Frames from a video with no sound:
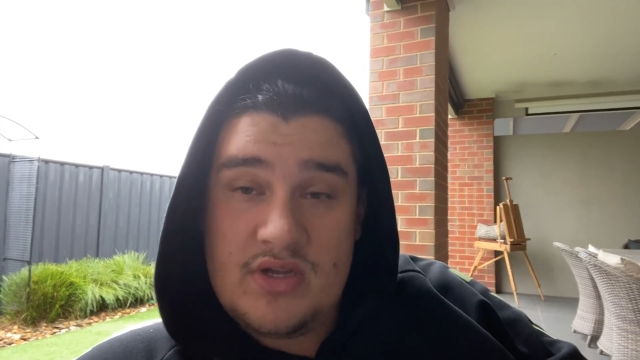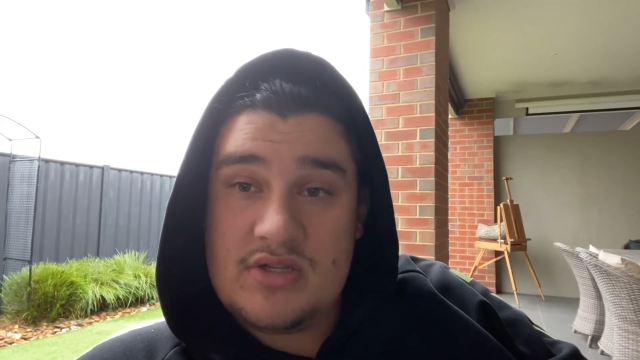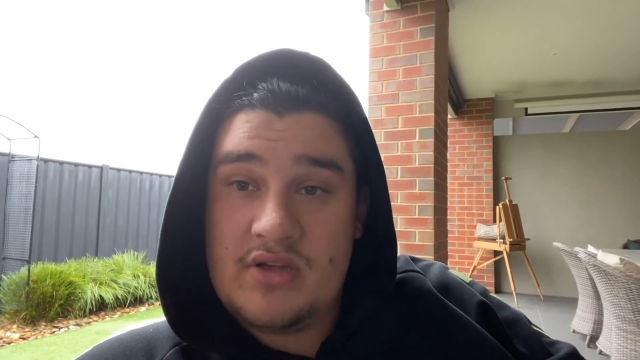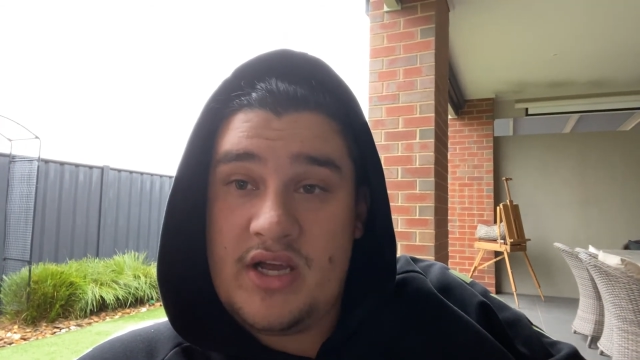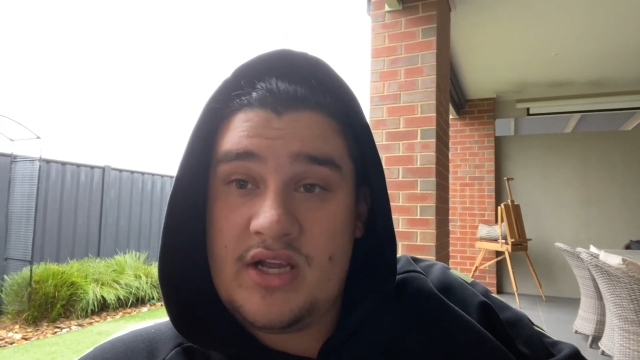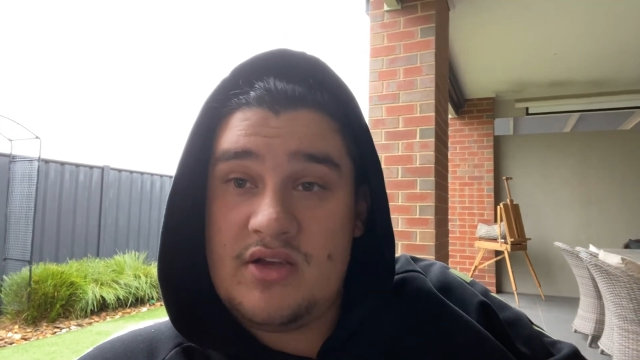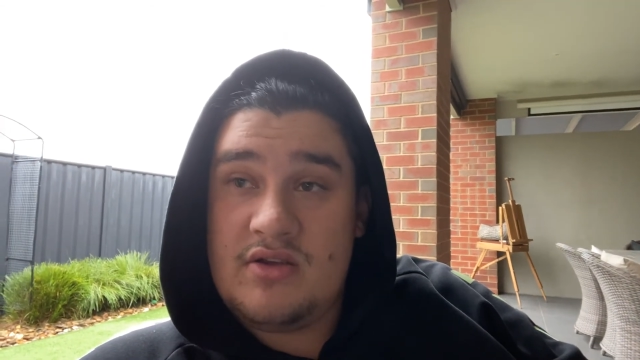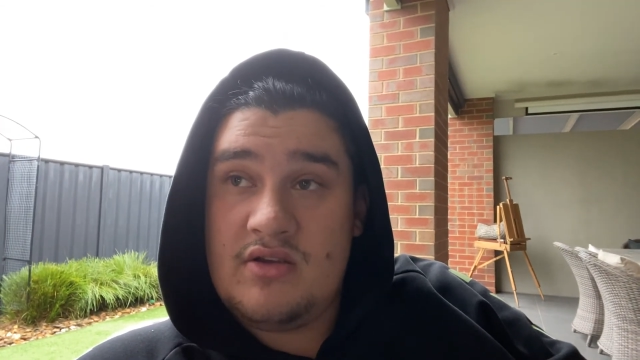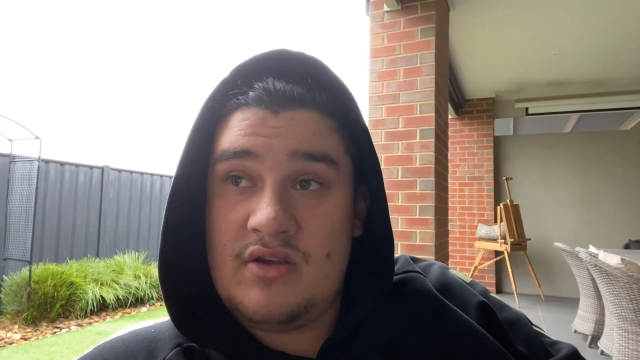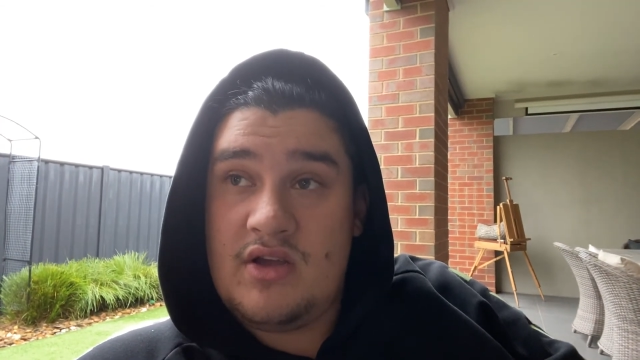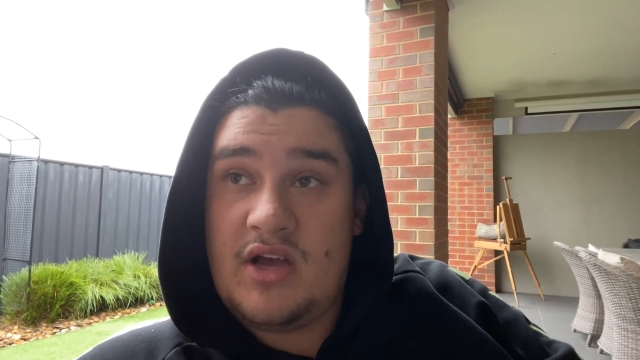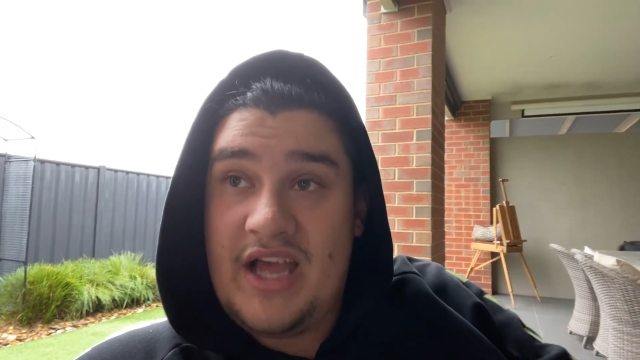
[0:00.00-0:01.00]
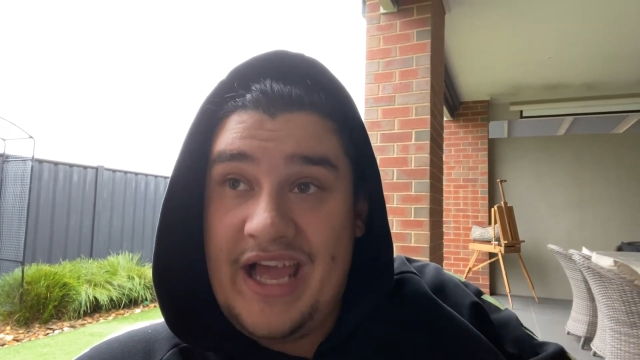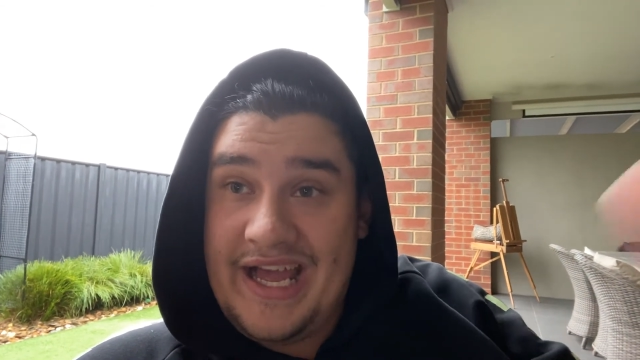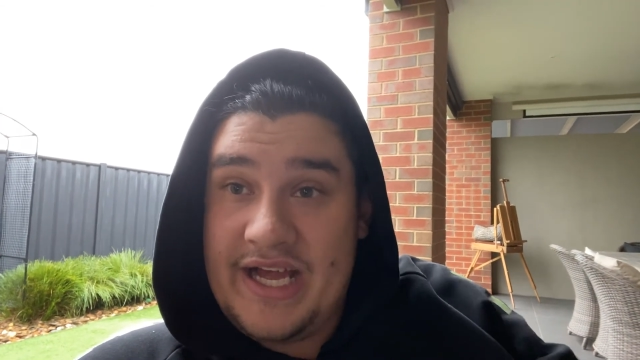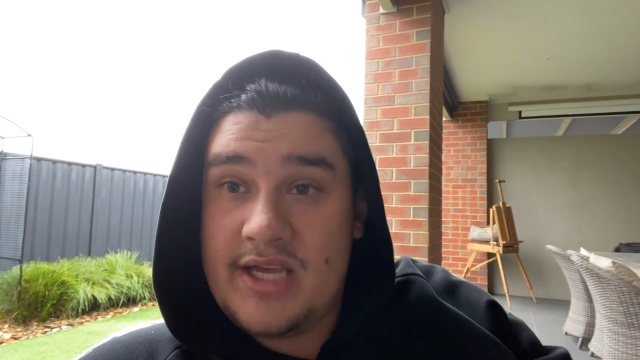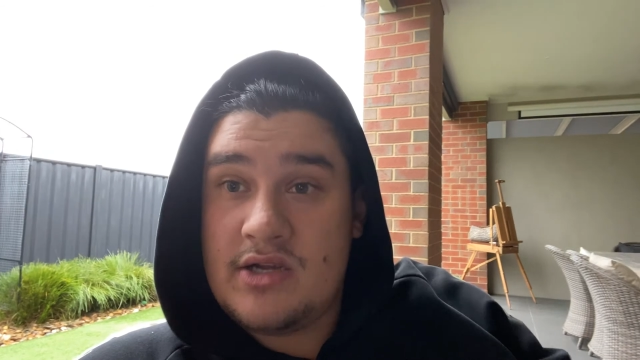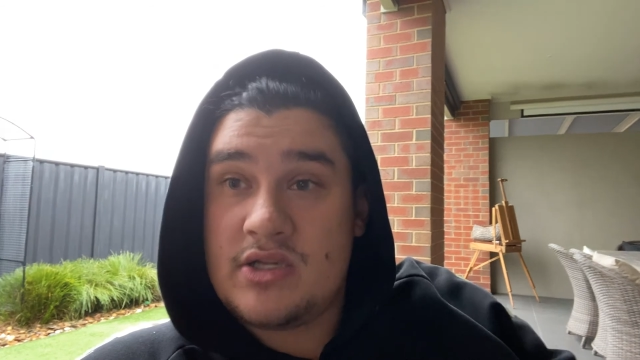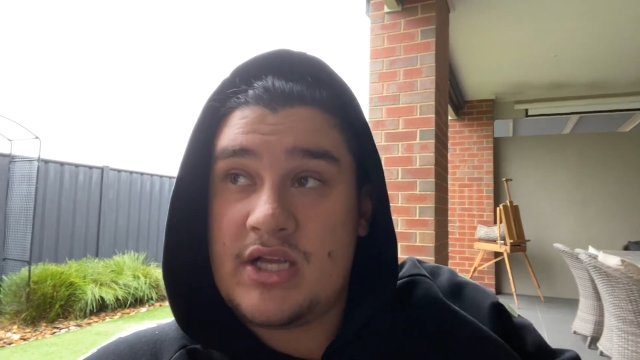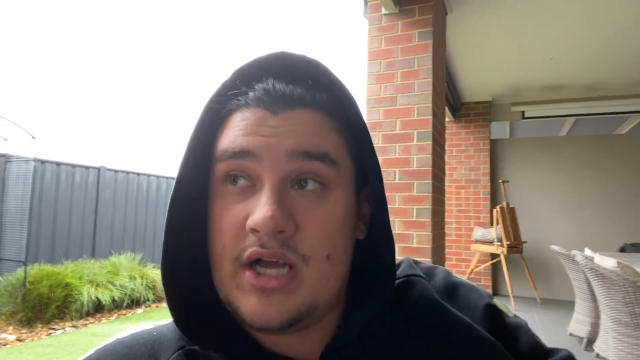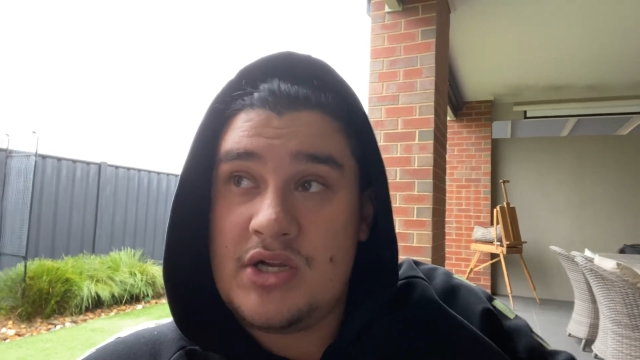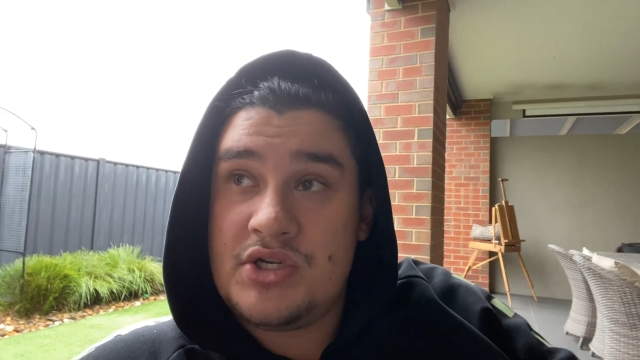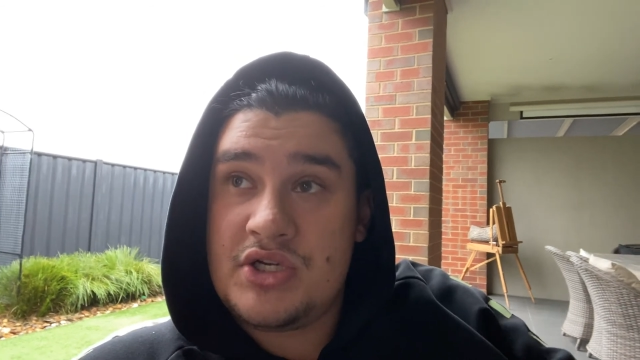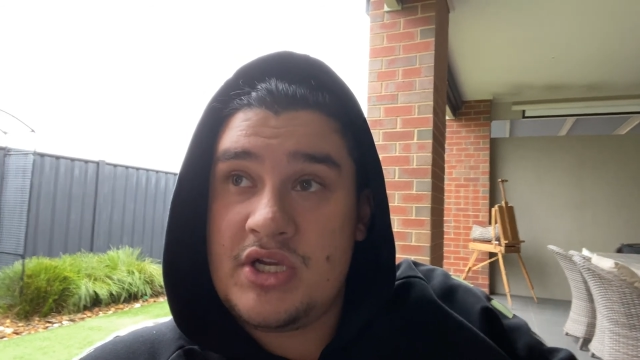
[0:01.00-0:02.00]
it's like out here in the
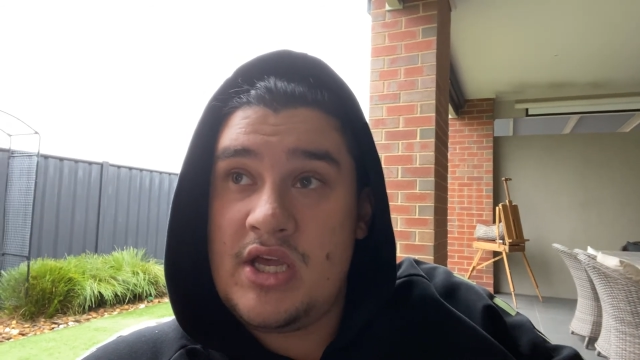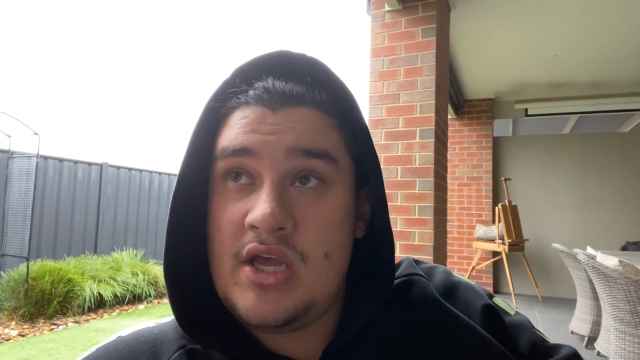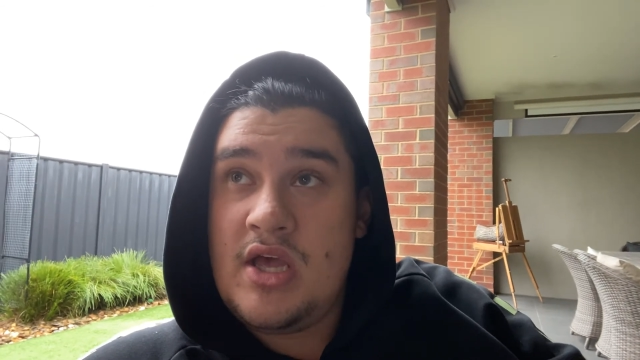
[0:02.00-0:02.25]
country.